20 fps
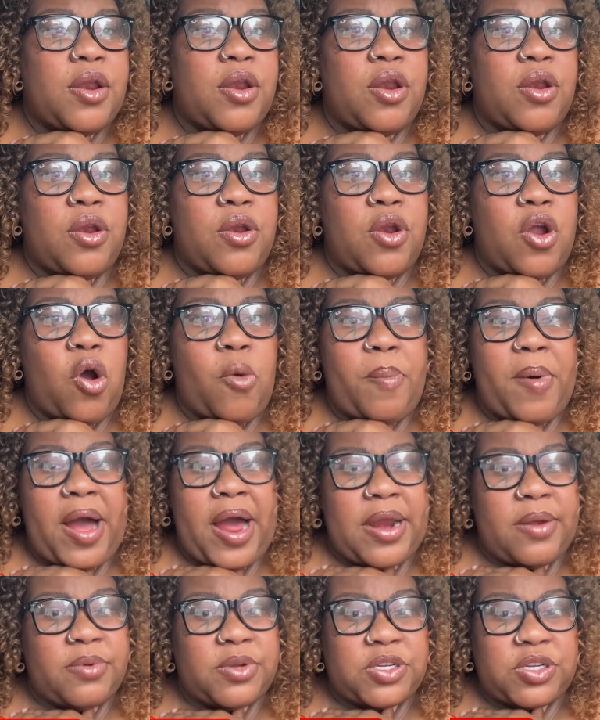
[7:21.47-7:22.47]

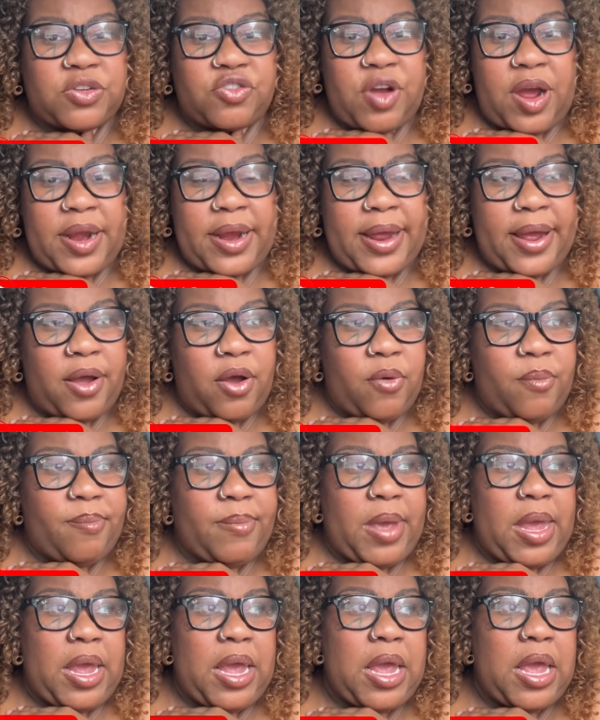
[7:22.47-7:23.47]
Nobody was trying to help
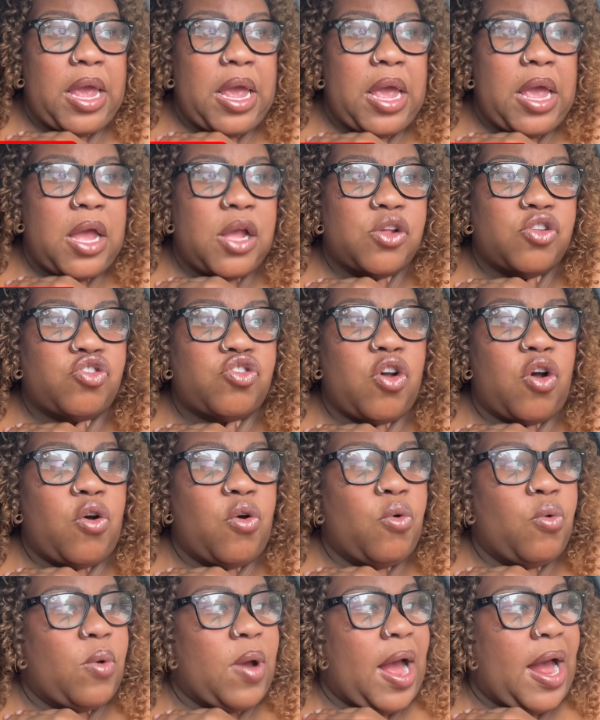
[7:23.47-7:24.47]
me.
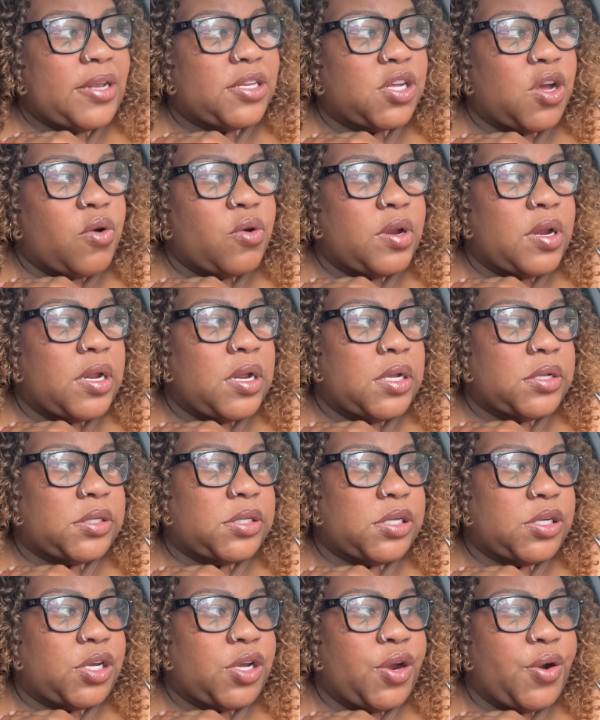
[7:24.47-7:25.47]
So I told the
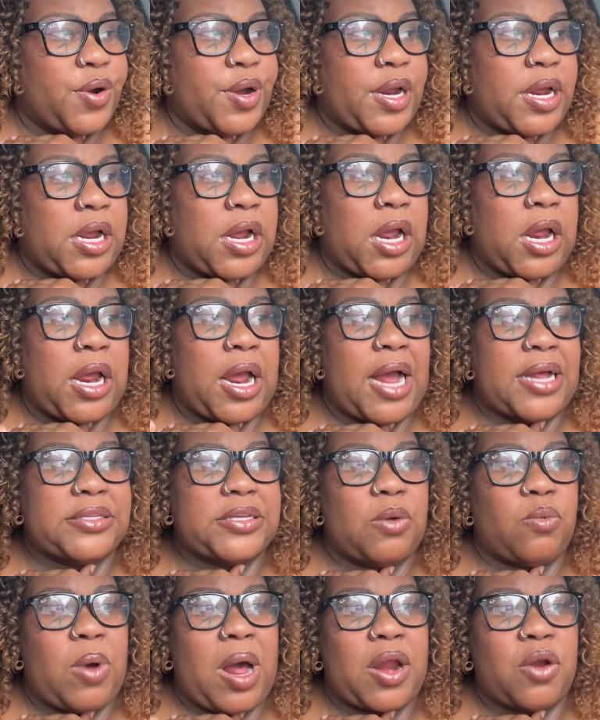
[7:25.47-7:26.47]
security, I
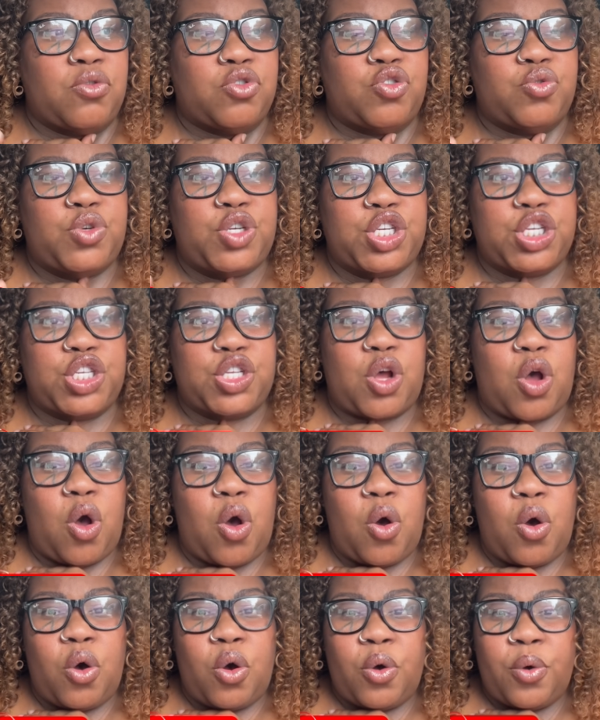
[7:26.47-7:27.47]
said, why don't you just
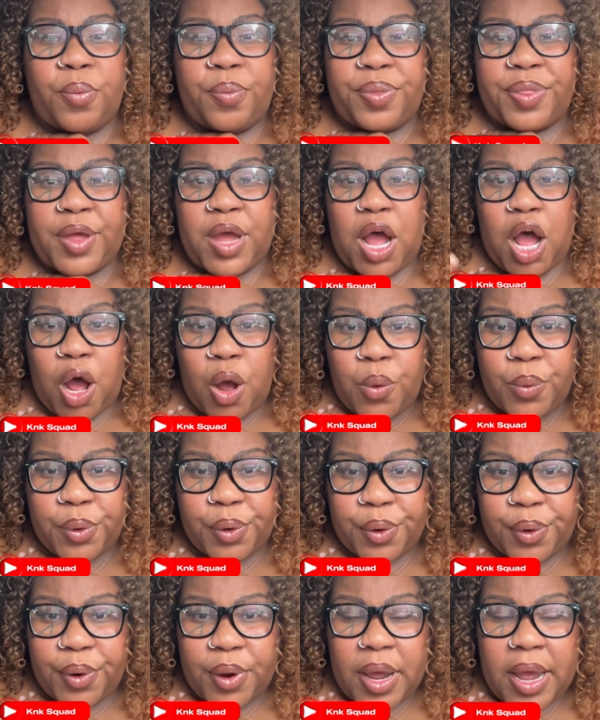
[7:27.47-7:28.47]
call the
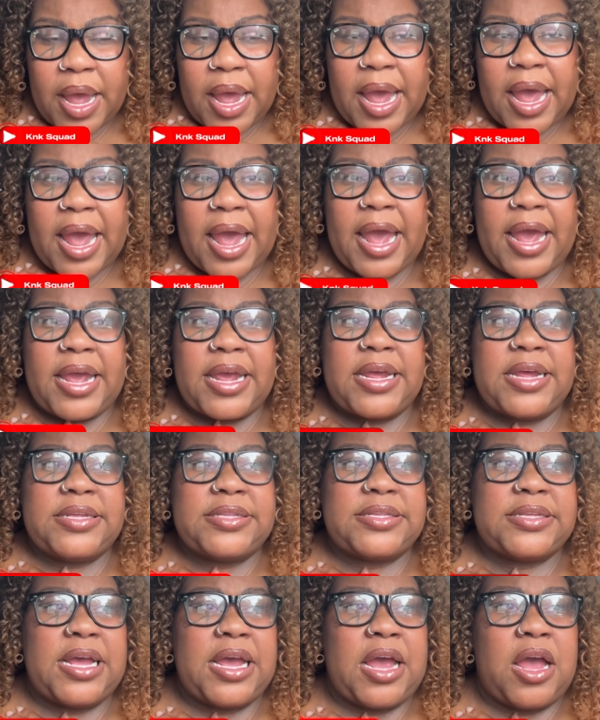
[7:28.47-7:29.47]
owner? And he
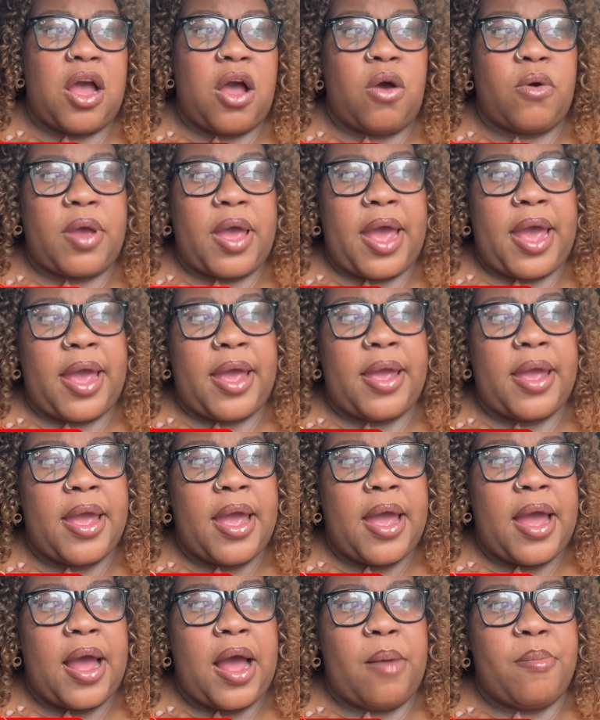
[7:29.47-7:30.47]
said, okay,
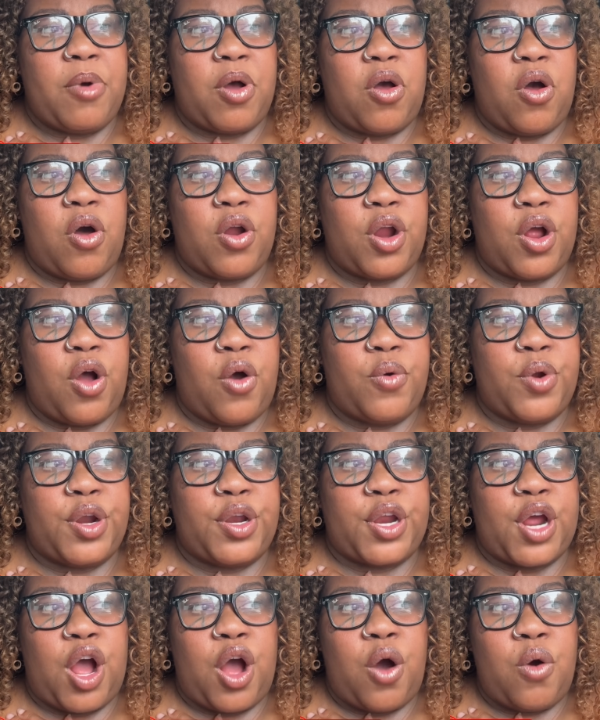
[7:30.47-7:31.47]
I'm gonna call the owner.
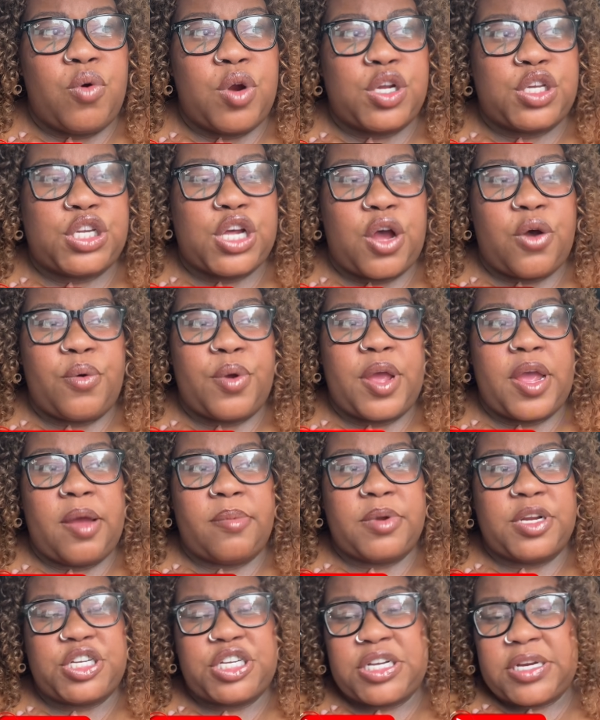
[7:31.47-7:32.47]
The owner told
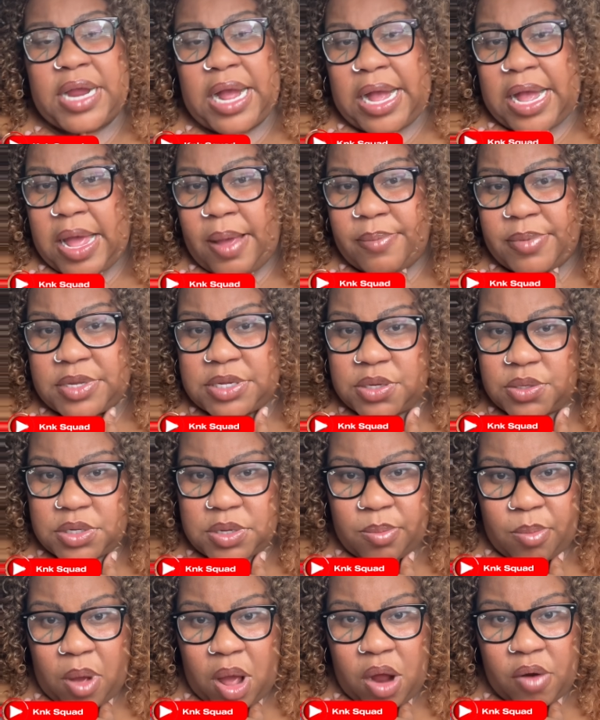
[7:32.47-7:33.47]
him that she not coming till
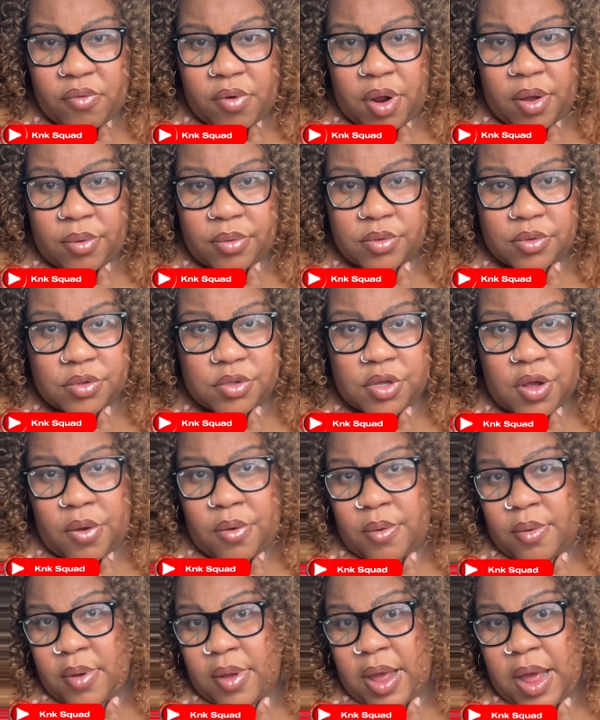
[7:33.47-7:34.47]
tomorrow.
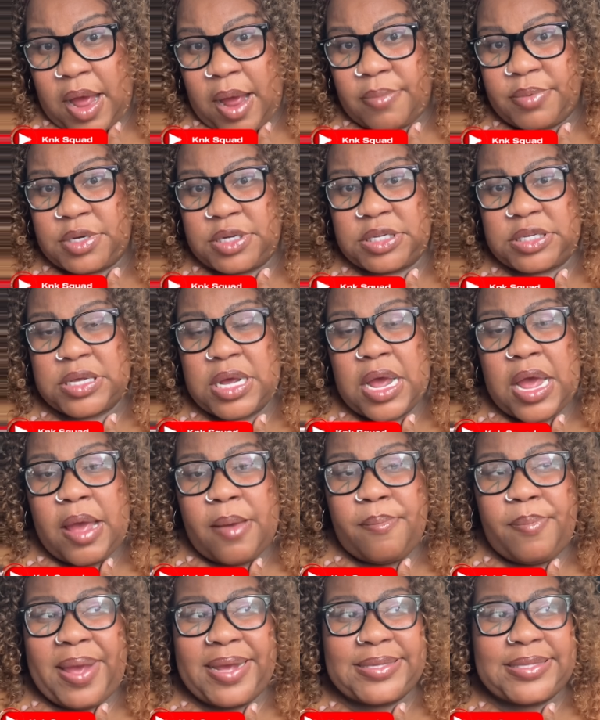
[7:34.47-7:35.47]
So I'm just
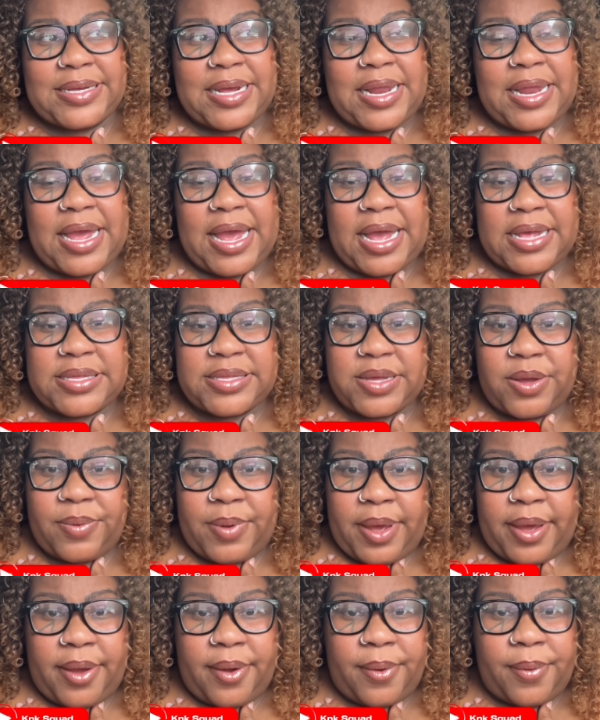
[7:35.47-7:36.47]
basically
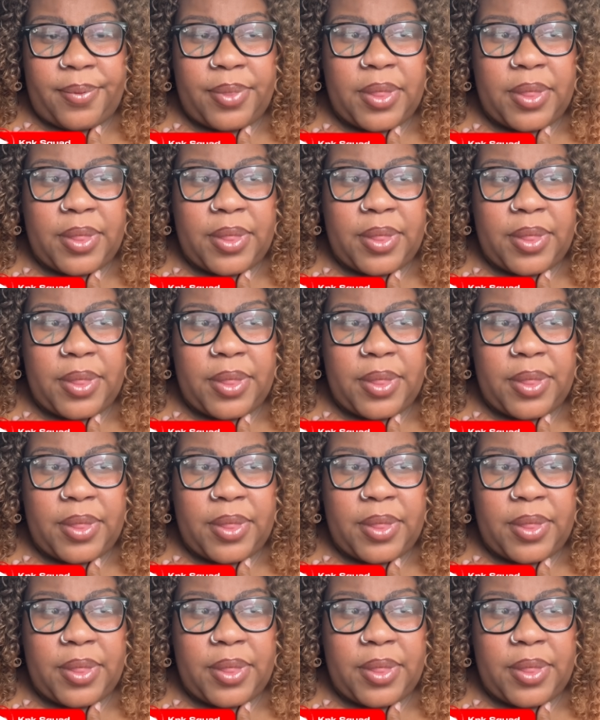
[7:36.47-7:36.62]
SOL.